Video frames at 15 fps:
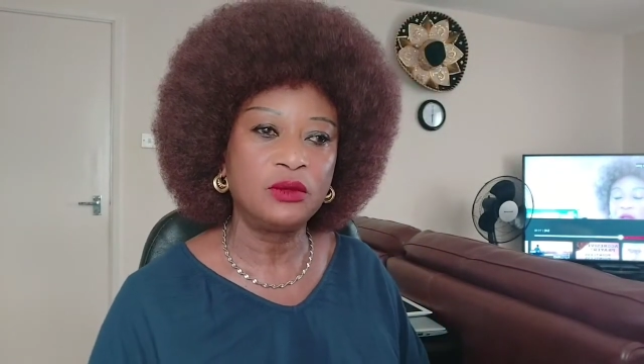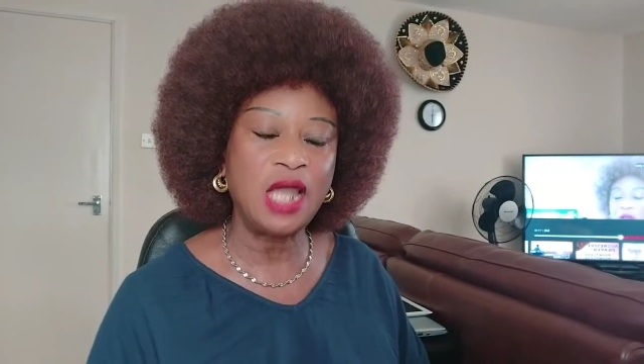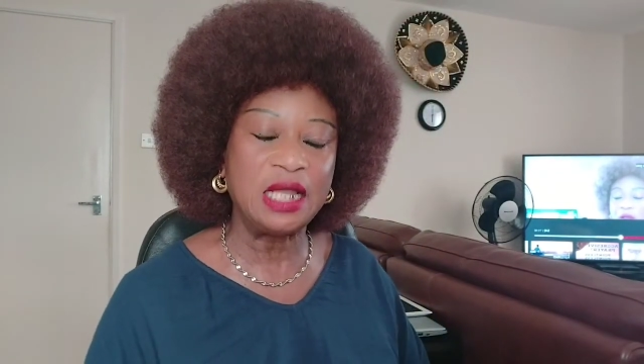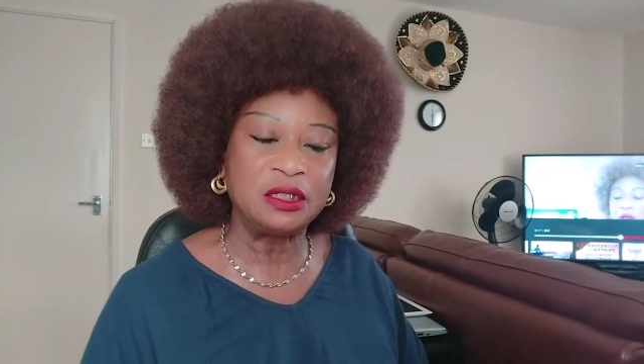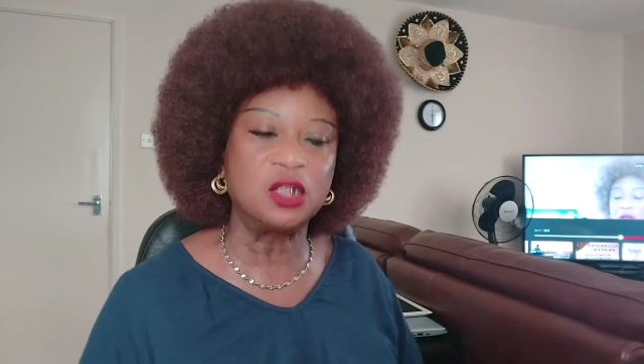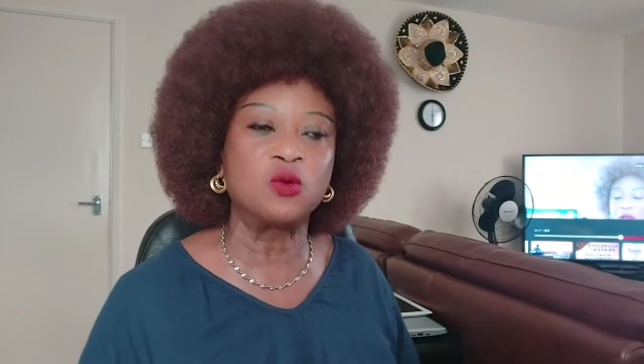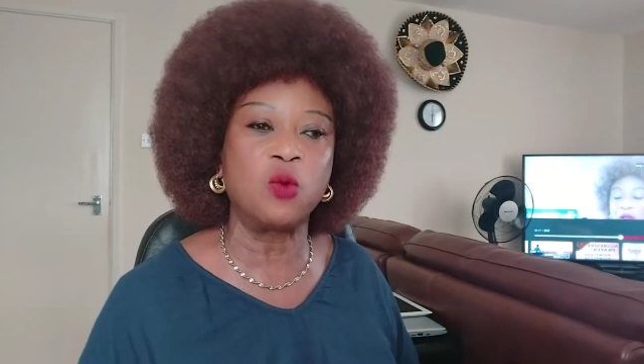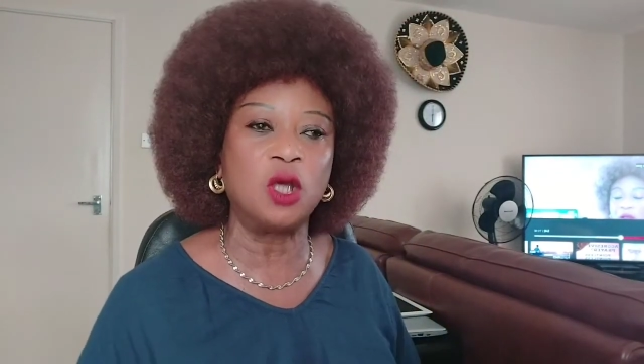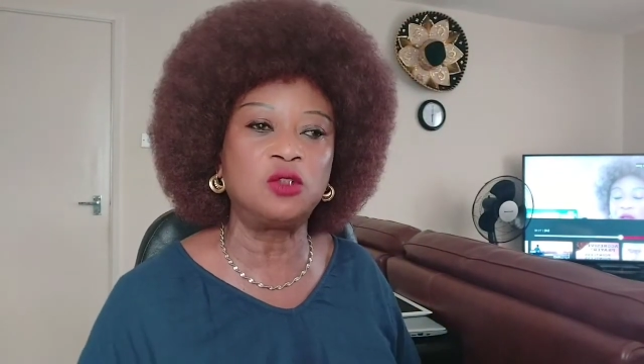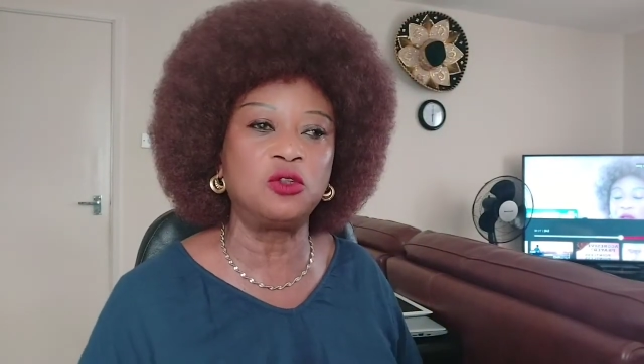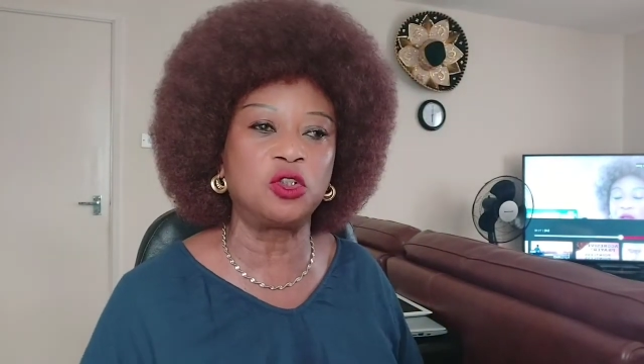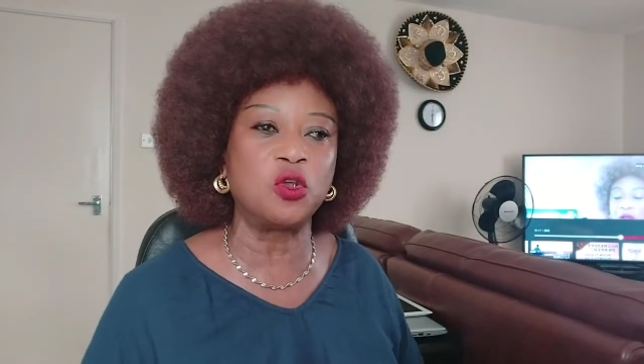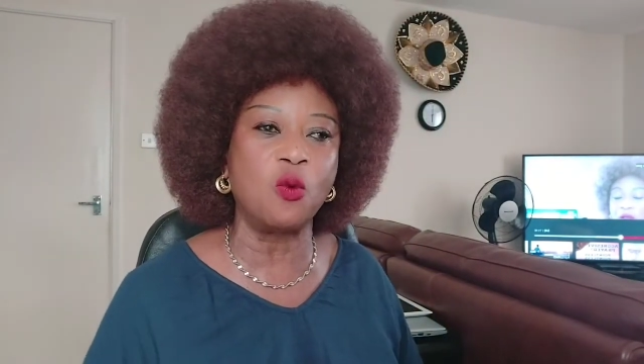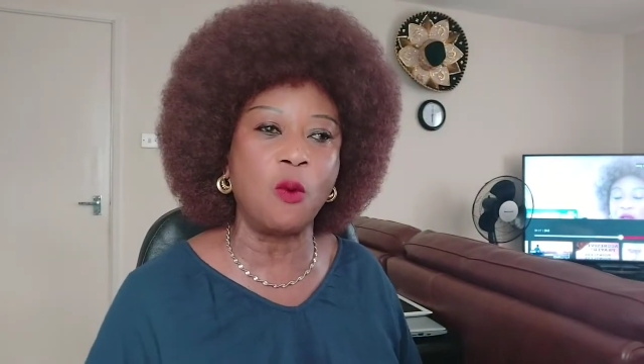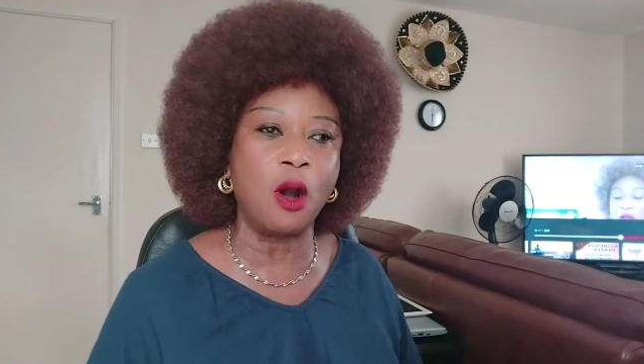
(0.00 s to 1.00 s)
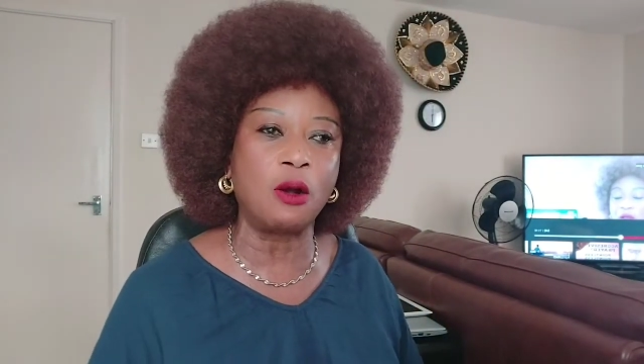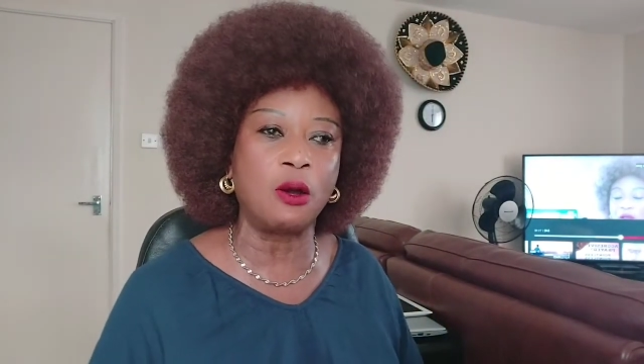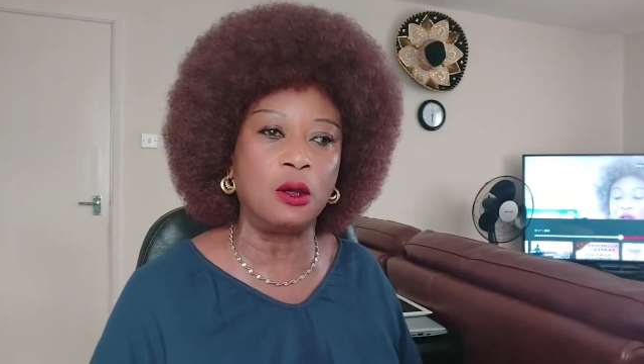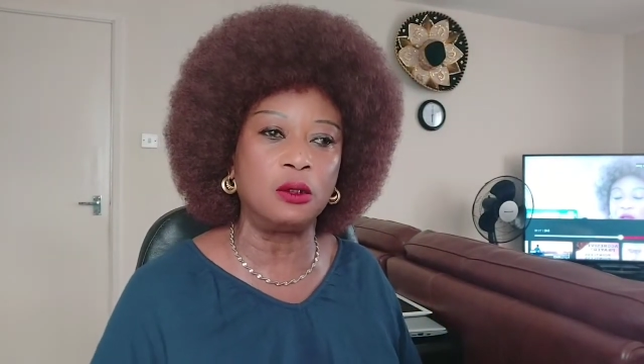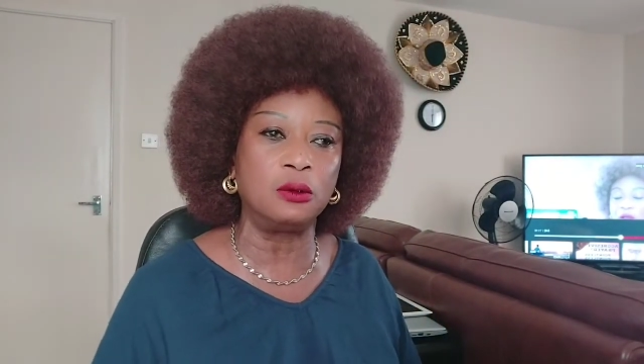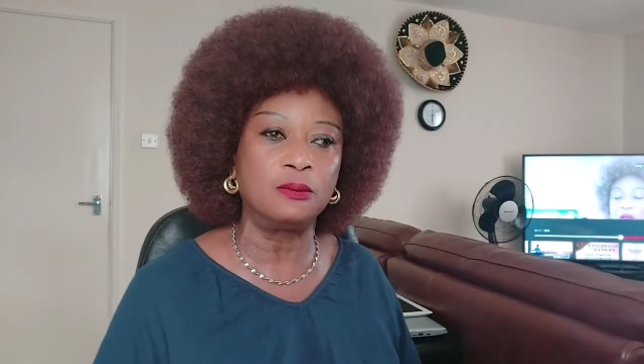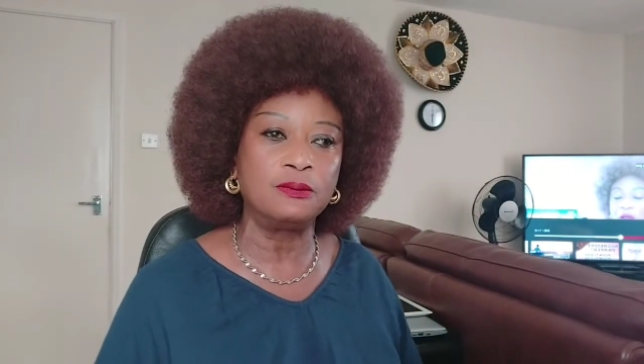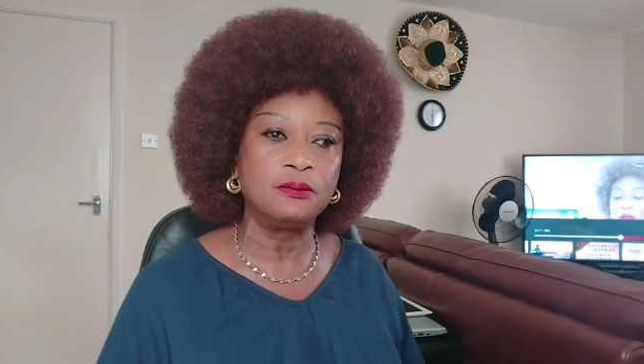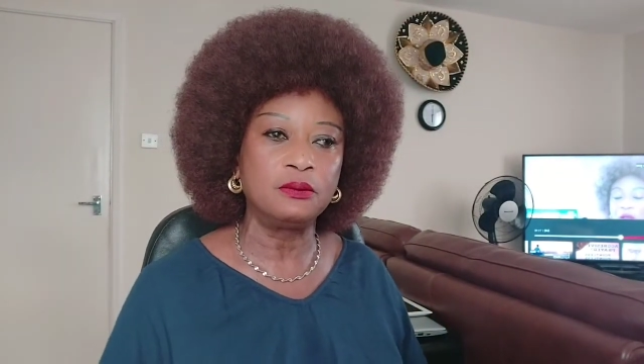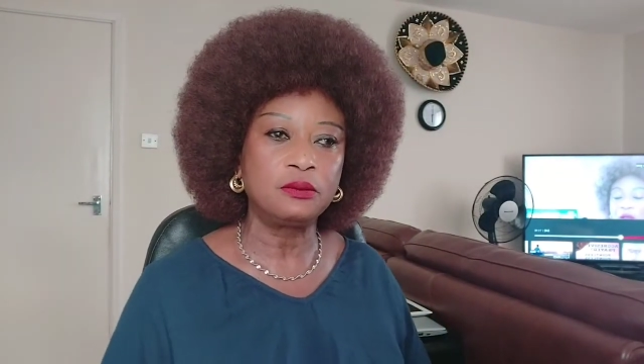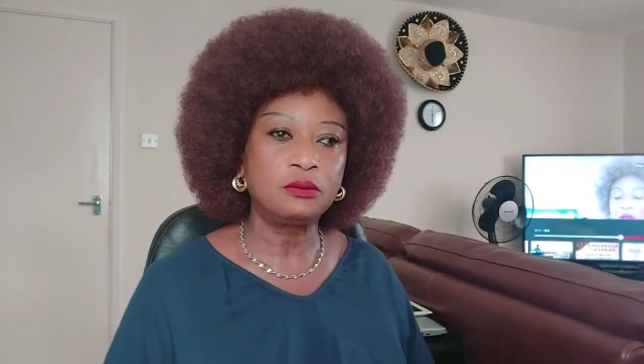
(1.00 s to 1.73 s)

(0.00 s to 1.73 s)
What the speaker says: That is what you should work on.